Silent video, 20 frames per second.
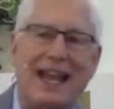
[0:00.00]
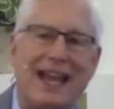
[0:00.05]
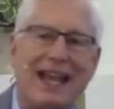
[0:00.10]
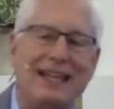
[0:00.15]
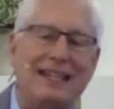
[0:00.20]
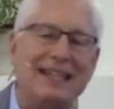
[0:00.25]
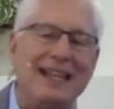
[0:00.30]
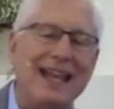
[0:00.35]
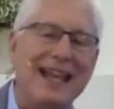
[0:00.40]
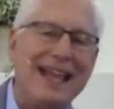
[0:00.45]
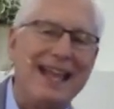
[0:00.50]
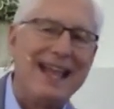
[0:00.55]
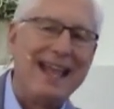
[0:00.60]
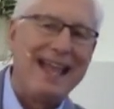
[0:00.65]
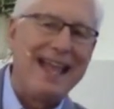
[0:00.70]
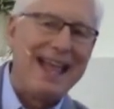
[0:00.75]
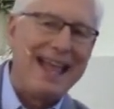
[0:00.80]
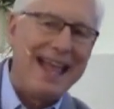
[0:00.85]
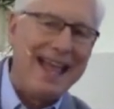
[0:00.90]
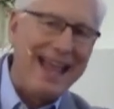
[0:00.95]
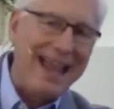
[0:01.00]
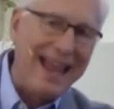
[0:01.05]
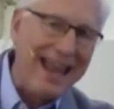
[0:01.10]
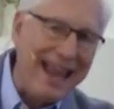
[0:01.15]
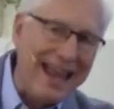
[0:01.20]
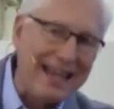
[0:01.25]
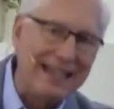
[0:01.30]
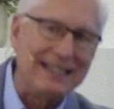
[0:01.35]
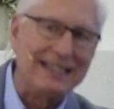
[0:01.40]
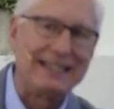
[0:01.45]
and
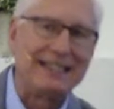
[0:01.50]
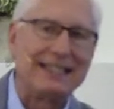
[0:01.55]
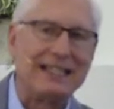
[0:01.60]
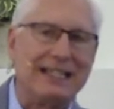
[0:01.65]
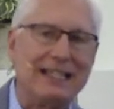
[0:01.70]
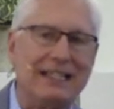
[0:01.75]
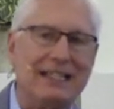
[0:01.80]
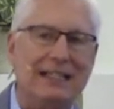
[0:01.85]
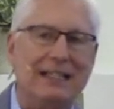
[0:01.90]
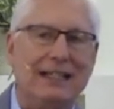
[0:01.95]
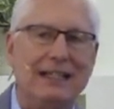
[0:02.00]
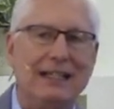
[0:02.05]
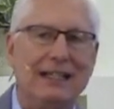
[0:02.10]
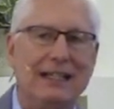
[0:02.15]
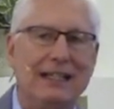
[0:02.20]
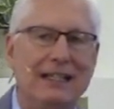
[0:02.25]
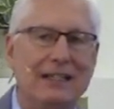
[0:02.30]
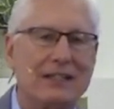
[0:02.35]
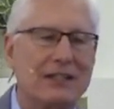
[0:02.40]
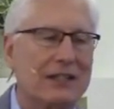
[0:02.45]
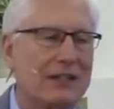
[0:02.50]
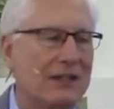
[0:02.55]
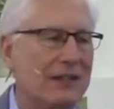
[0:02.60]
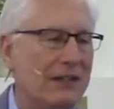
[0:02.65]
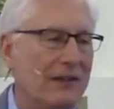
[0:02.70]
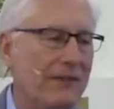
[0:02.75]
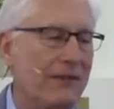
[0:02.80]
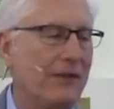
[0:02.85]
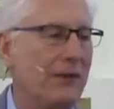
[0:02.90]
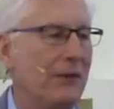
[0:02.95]
hates his
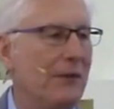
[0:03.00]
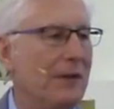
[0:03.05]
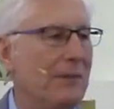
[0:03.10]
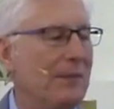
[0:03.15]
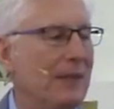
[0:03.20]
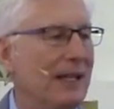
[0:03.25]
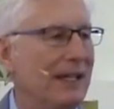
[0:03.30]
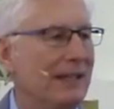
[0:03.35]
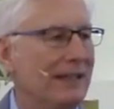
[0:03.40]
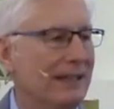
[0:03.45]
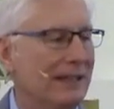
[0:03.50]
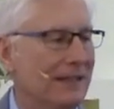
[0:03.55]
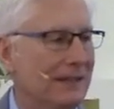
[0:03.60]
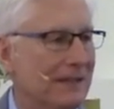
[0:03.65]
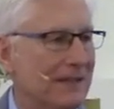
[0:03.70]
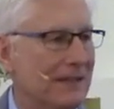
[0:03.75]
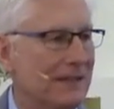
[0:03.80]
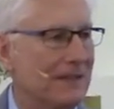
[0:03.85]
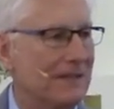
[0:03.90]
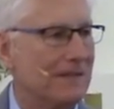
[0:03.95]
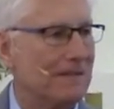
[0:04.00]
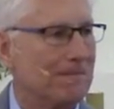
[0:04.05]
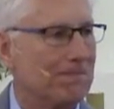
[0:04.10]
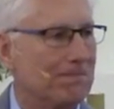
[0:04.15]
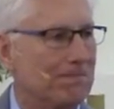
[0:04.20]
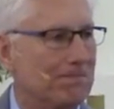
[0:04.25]
call for repentance.